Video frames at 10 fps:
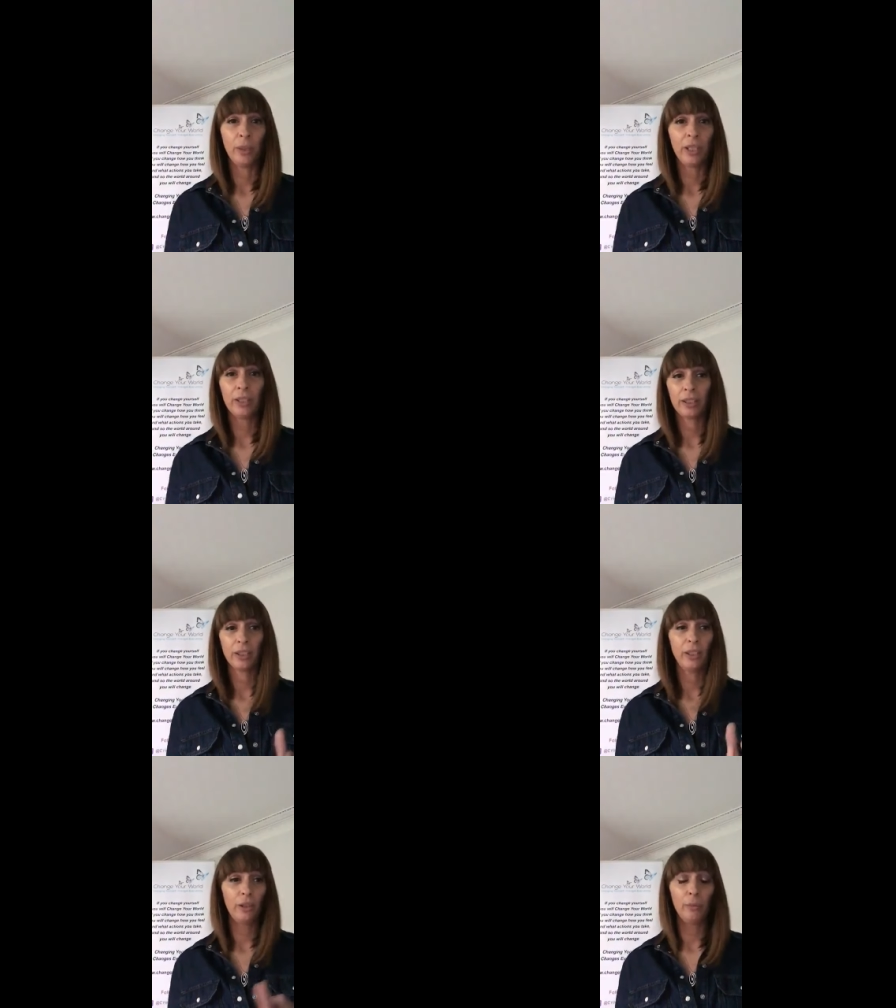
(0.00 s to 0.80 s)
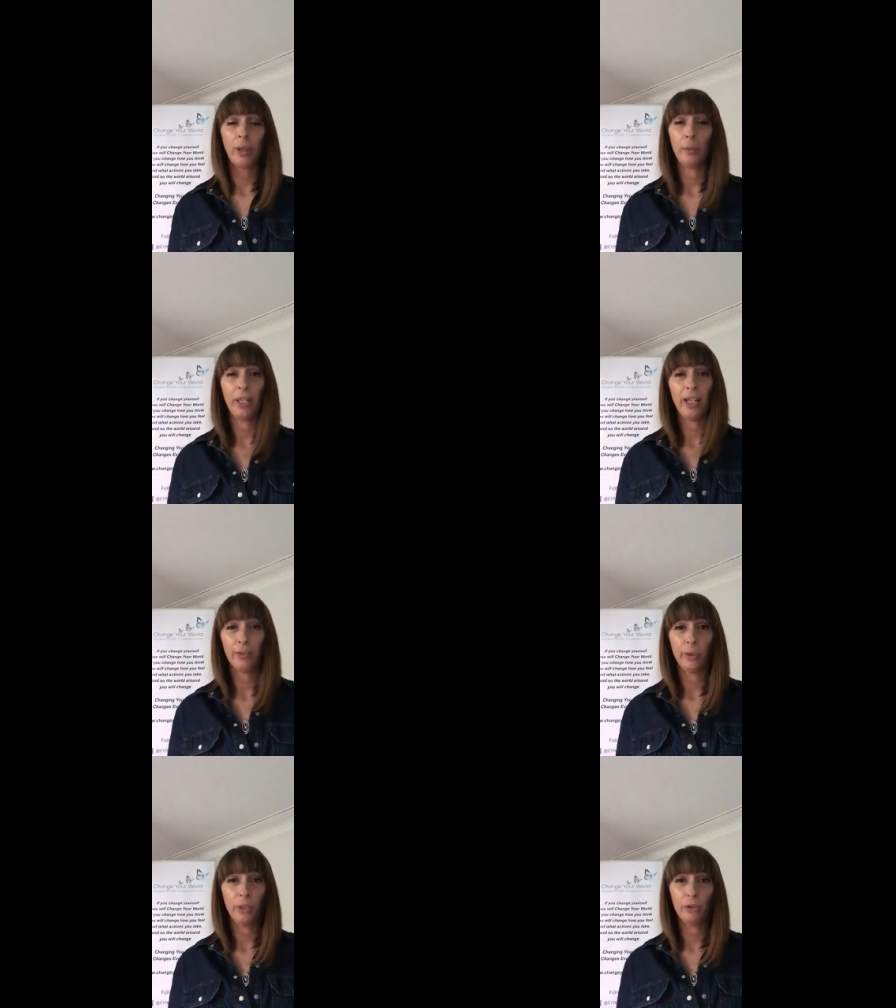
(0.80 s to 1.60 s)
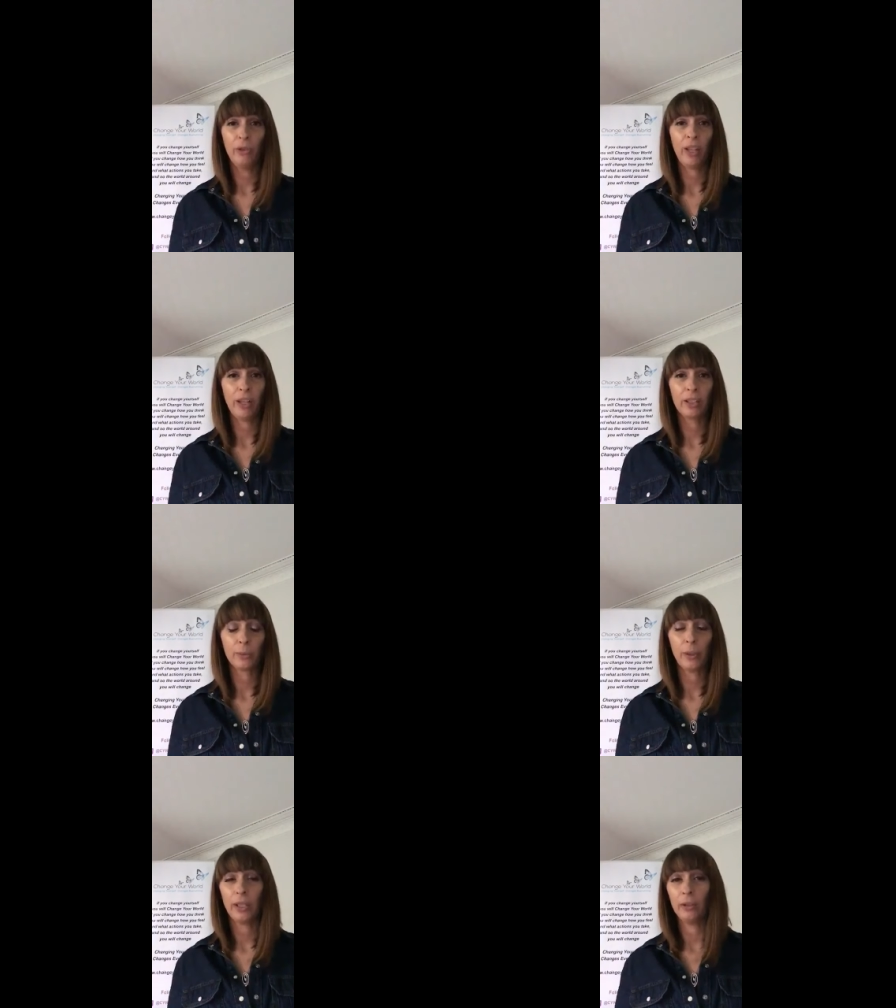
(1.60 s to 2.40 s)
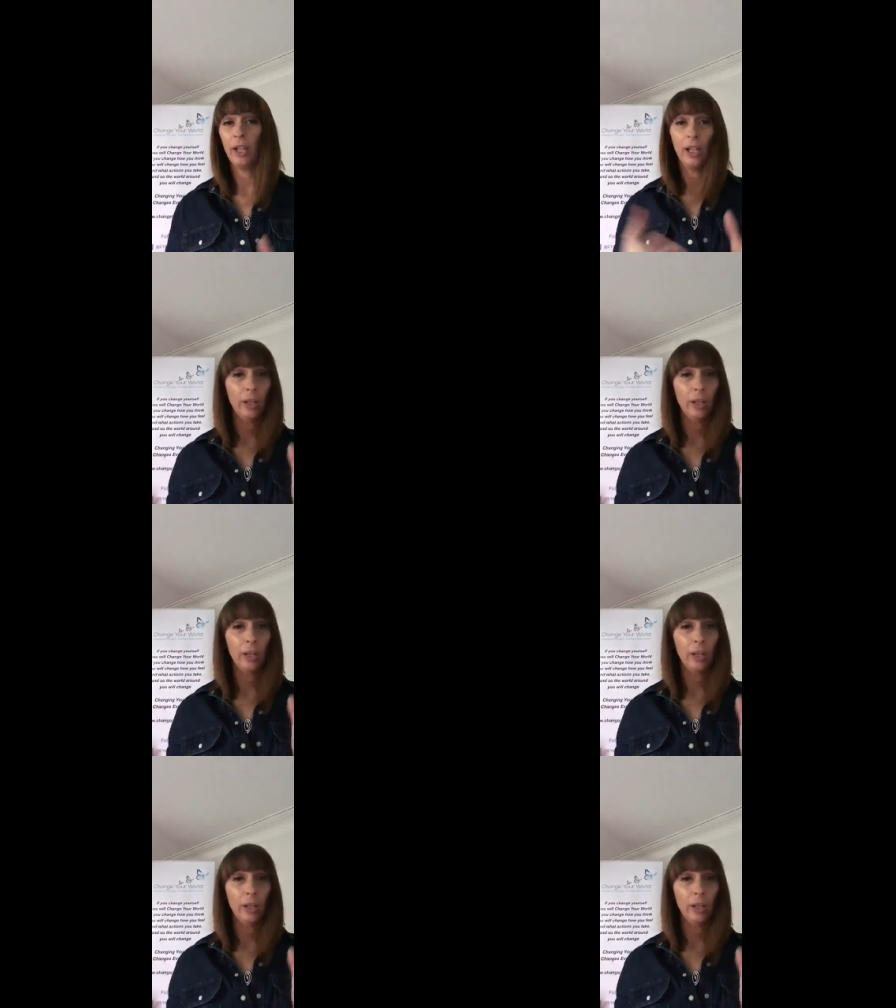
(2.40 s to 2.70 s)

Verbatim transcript: Because, you know, maybe if we know that as well,